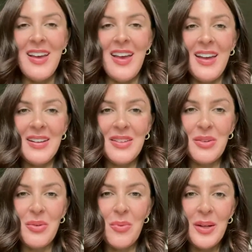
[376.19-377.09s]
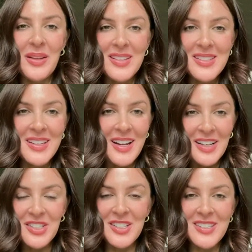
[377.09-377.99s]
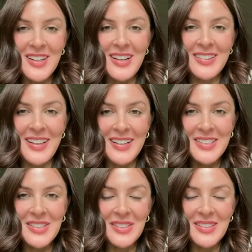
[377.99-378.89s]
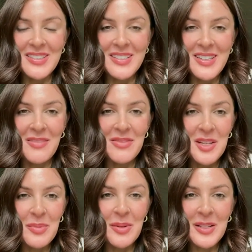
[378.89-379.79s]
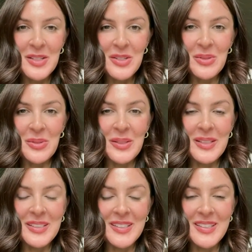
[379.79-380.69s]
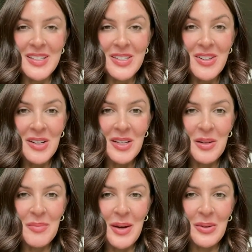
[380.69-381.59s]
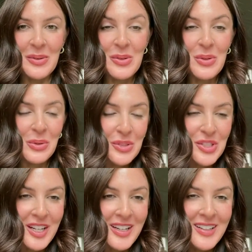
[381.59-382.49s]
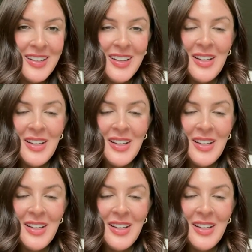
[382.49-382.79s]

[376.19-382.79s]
And one of these connections that I'd like to, to dive deeper into is, is talking about cold chain